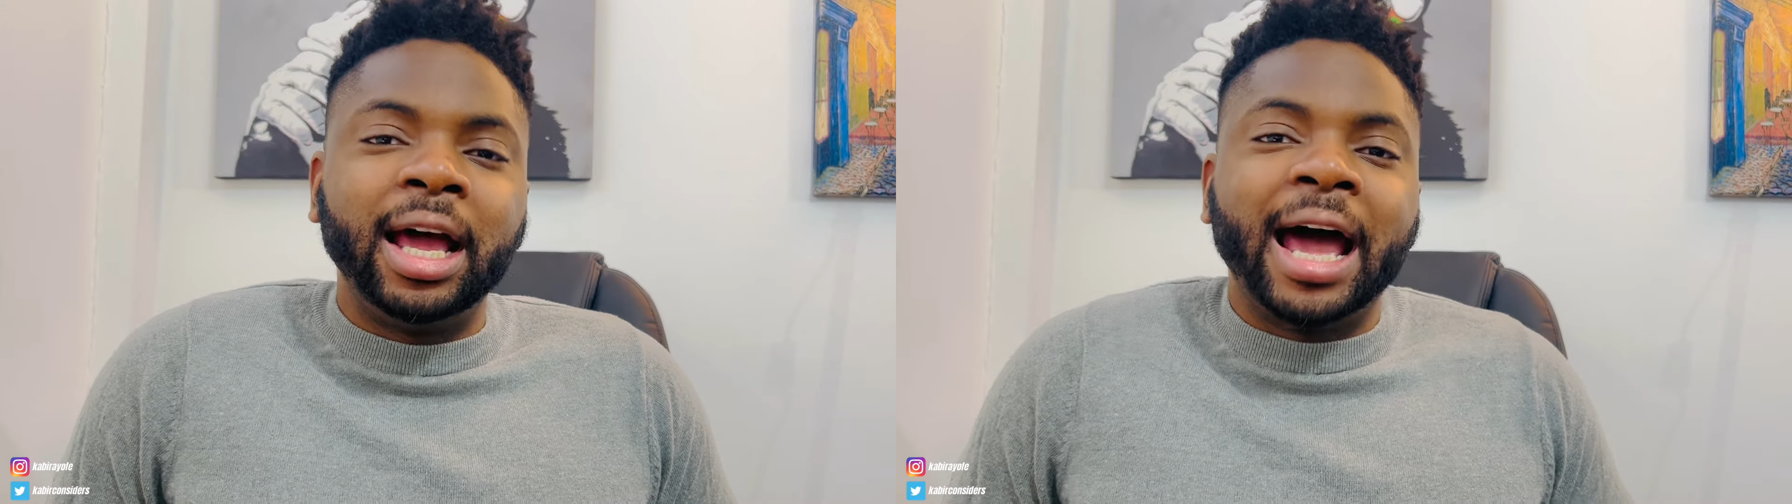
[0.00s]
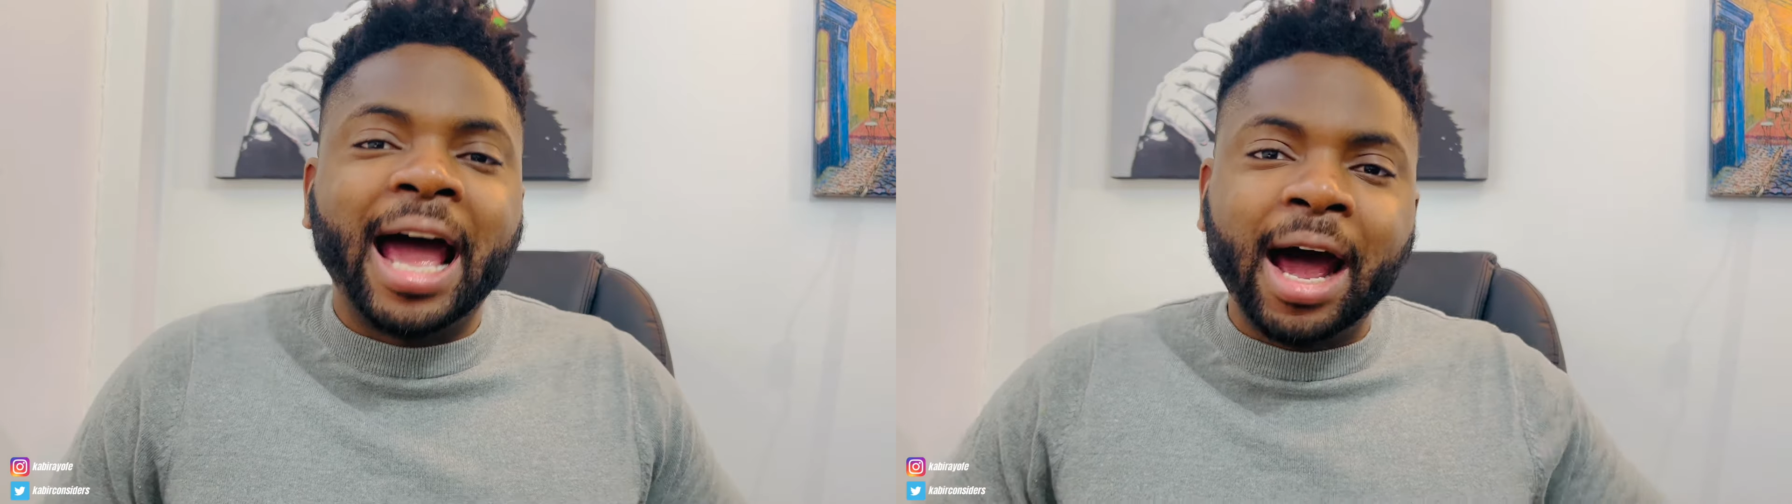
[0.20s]

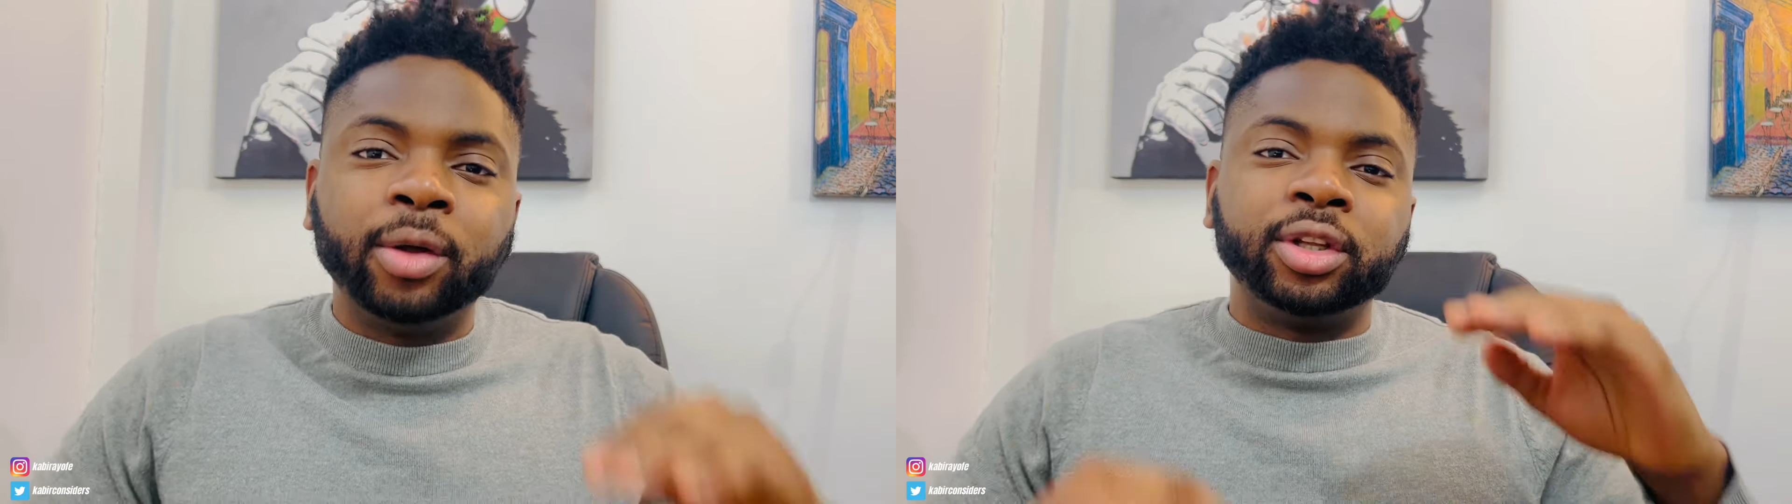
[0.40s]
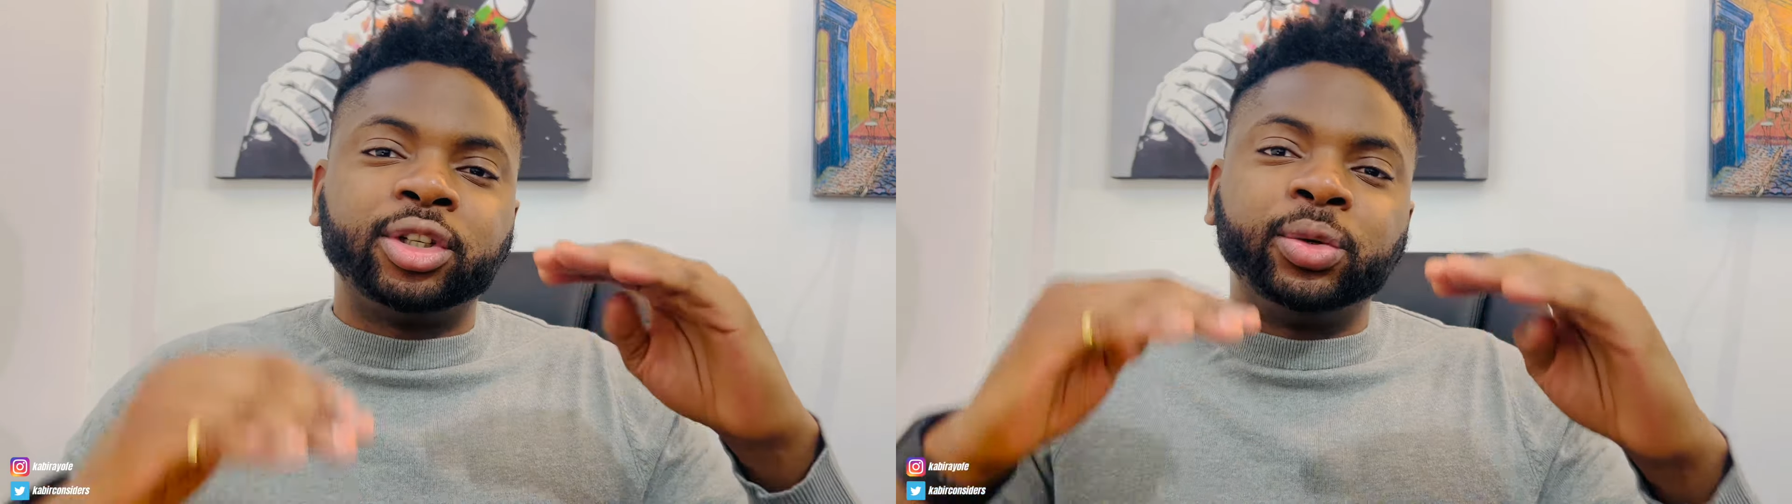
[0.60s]
how
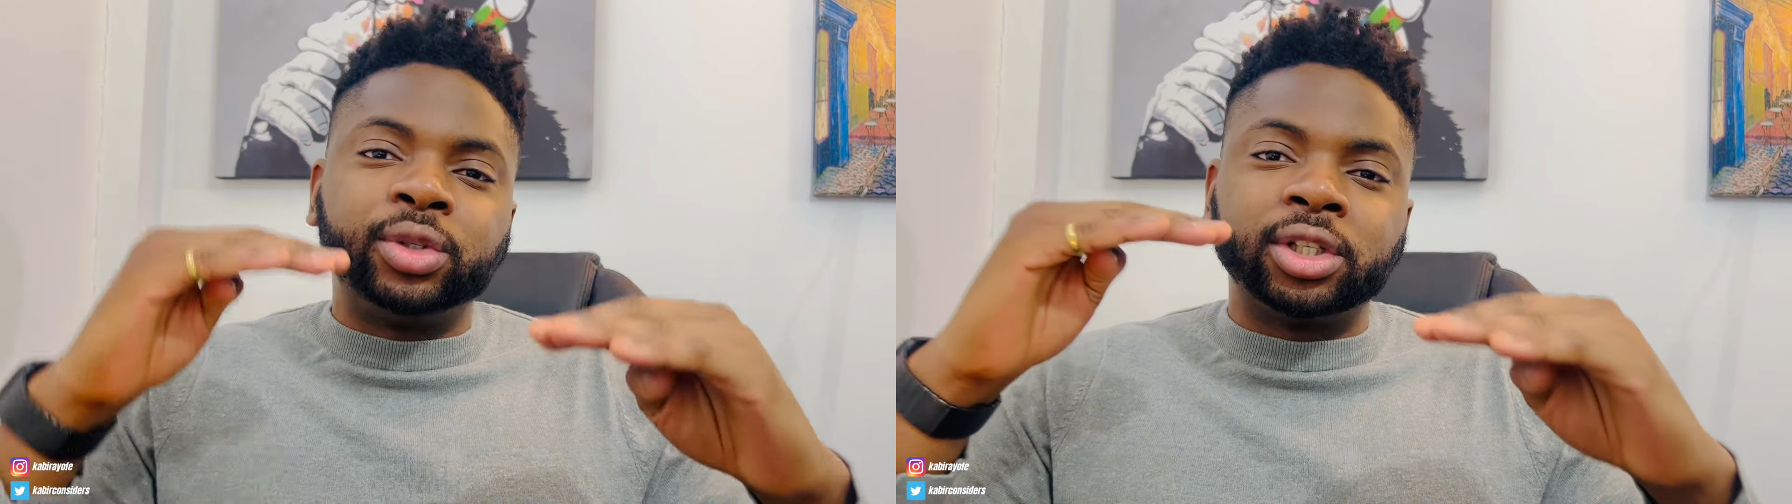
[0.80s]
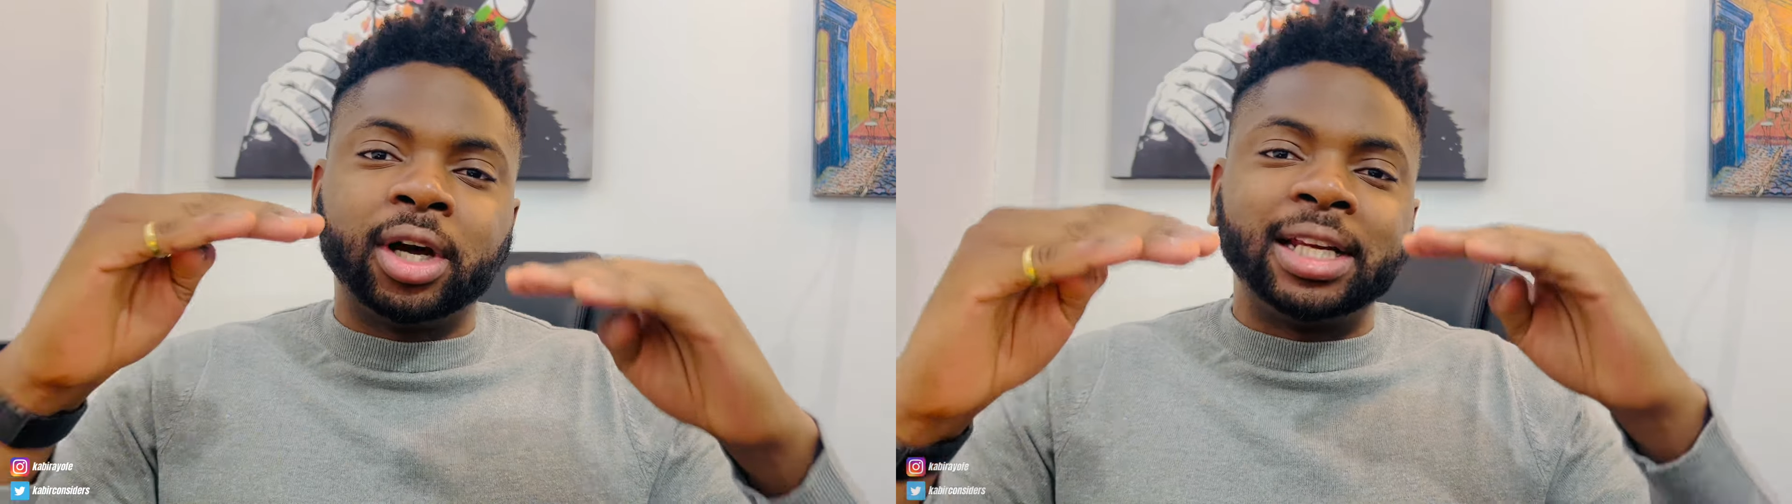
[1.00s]
the two
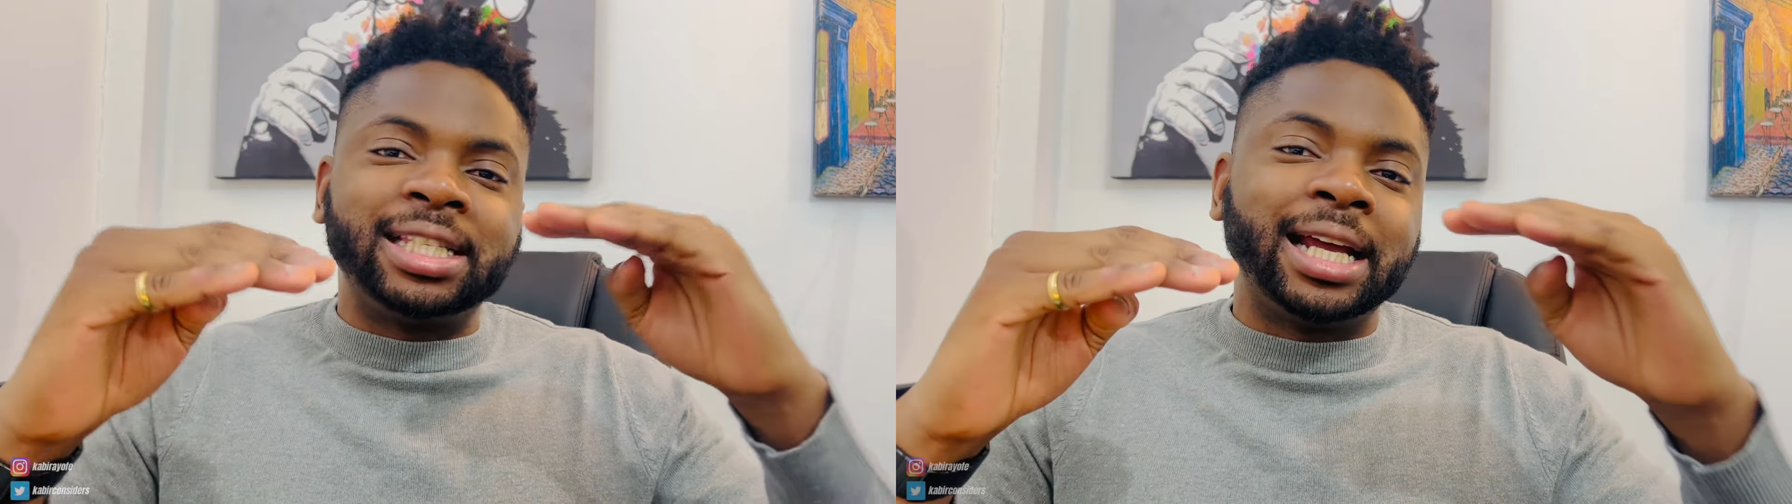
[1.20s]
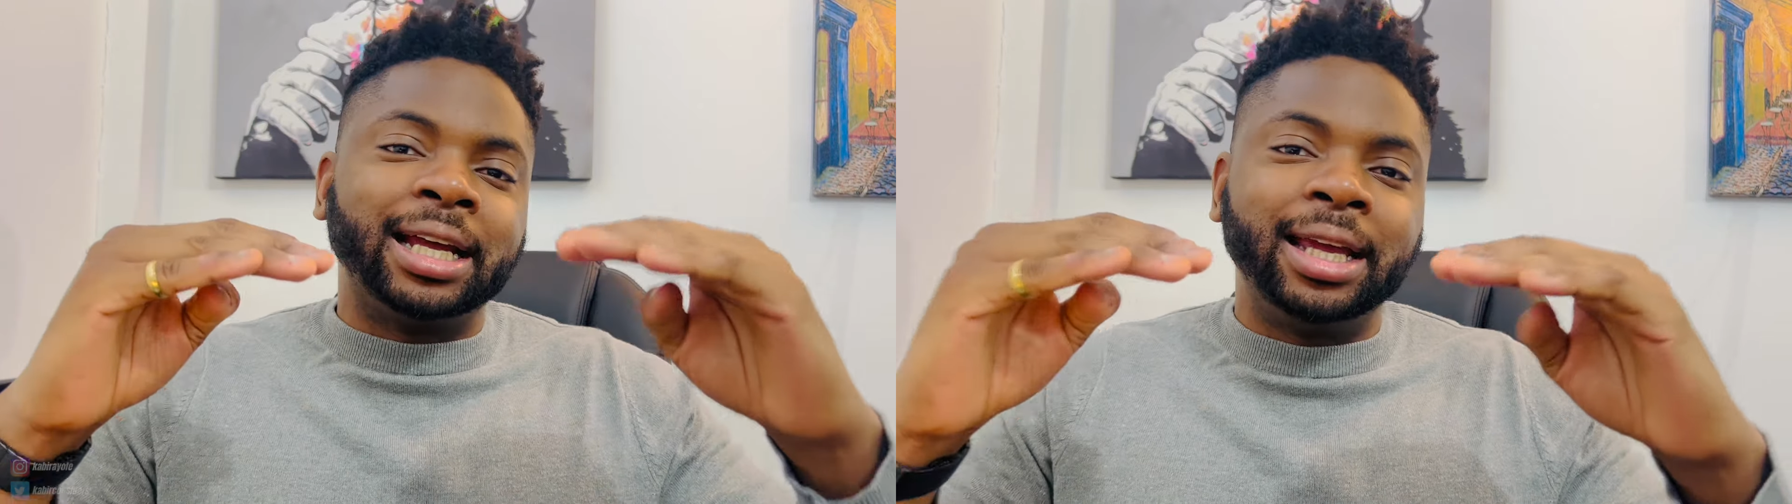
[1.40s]
sides
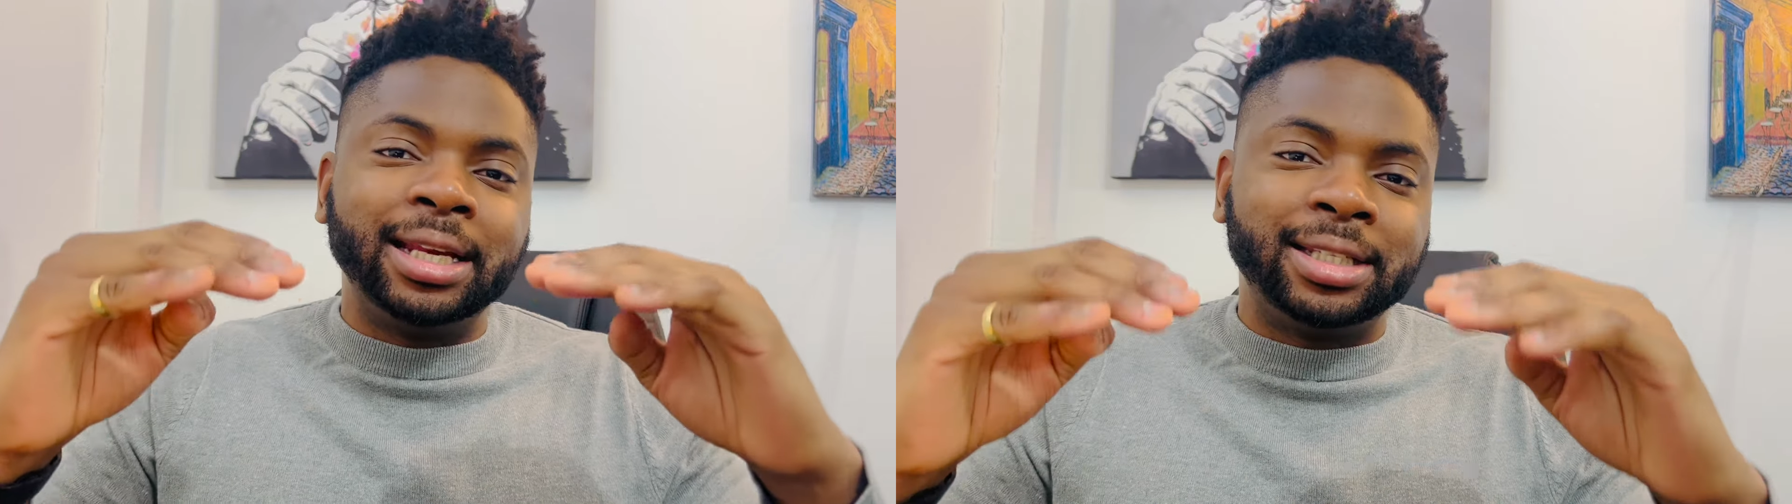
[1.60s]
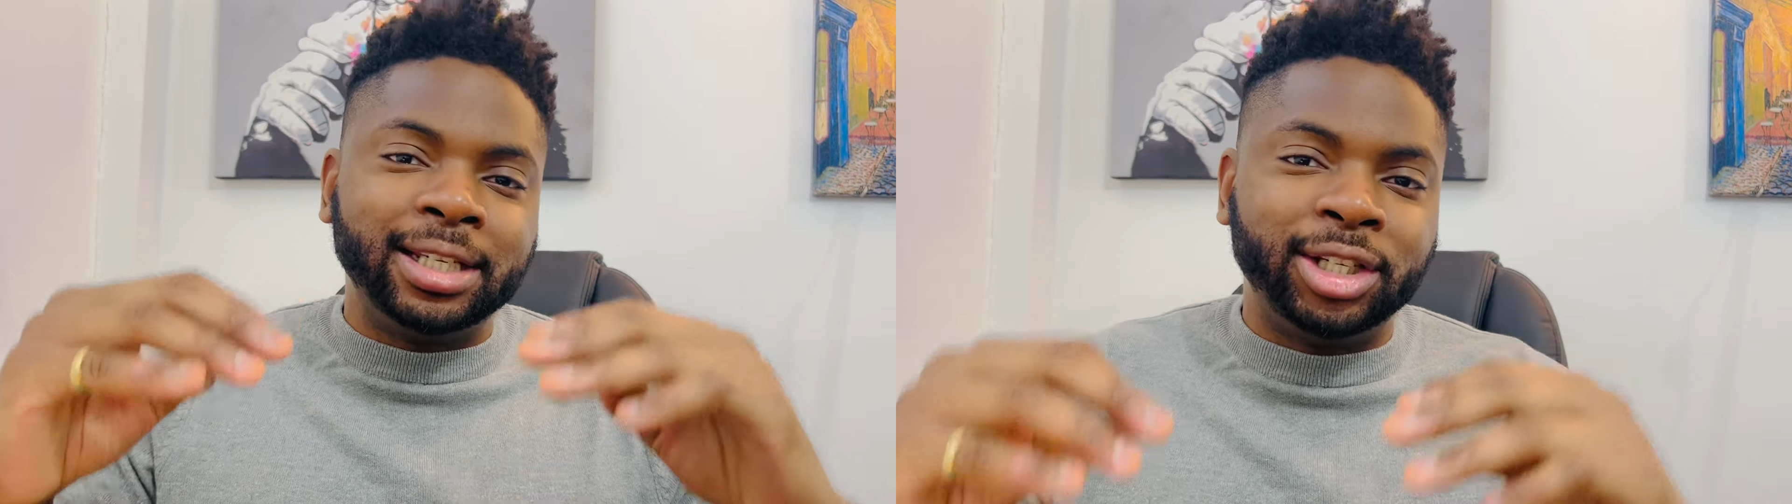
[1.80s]
stack
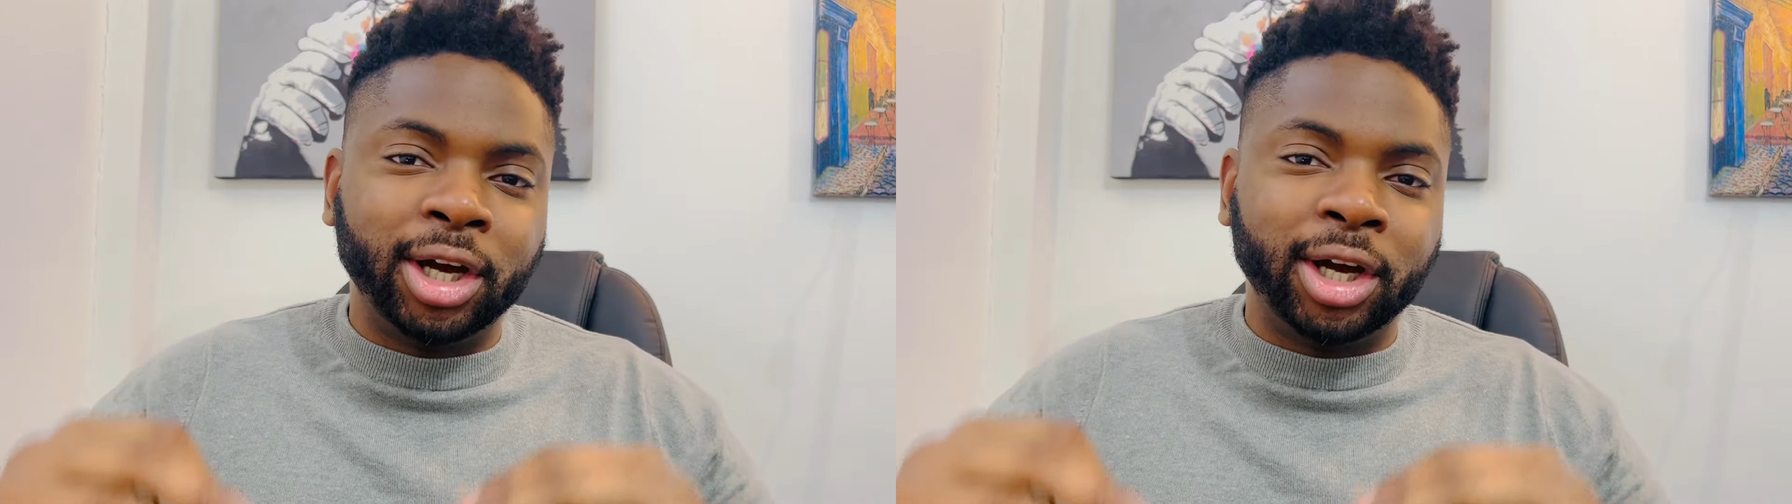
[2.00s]
against each